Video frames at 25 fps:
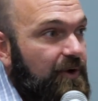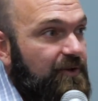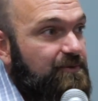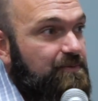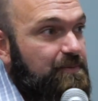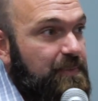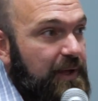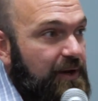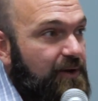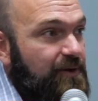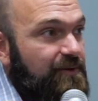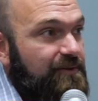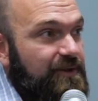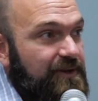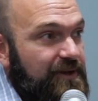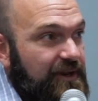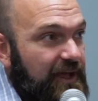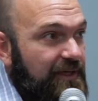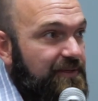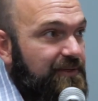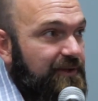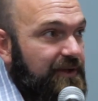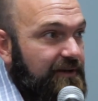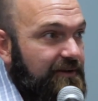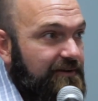What's better than
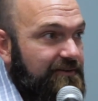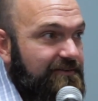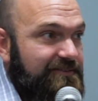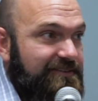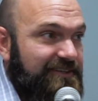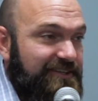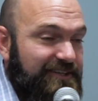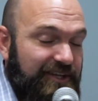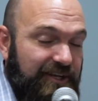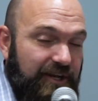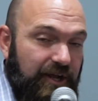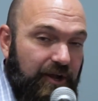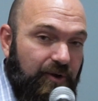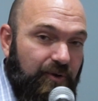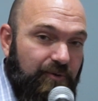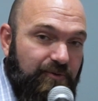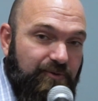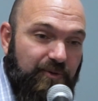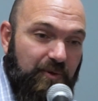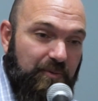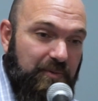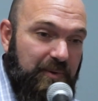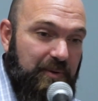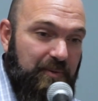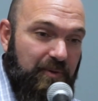nothing? And
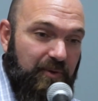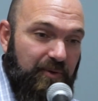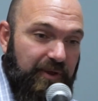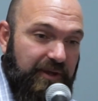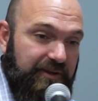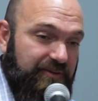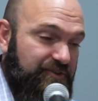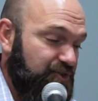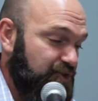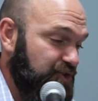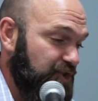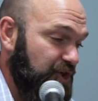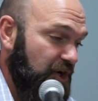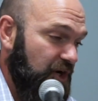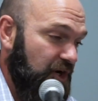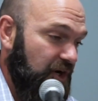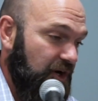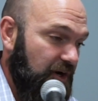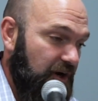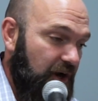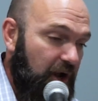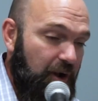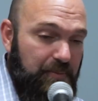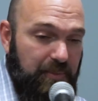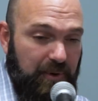so people are like,
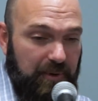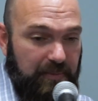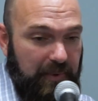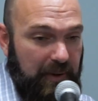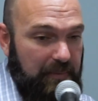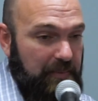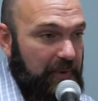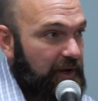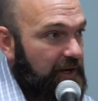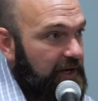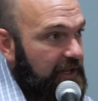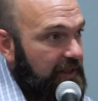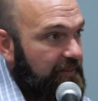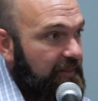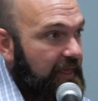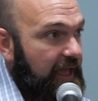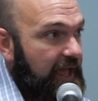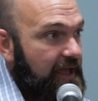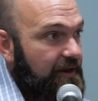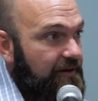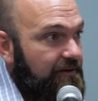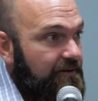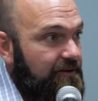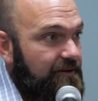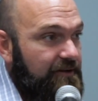sure, I'll put my money in
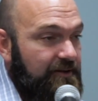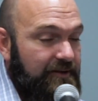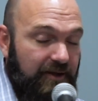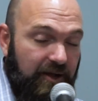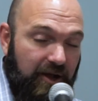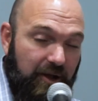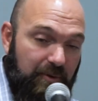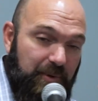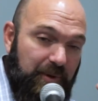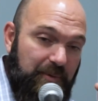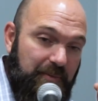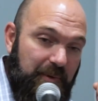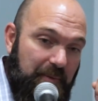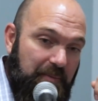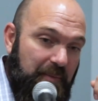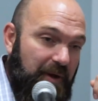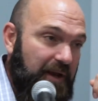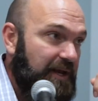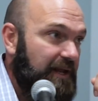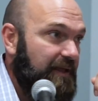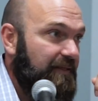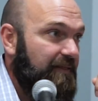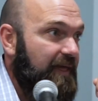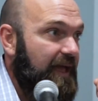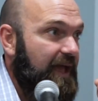that. I'll put my
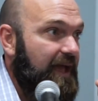money in that.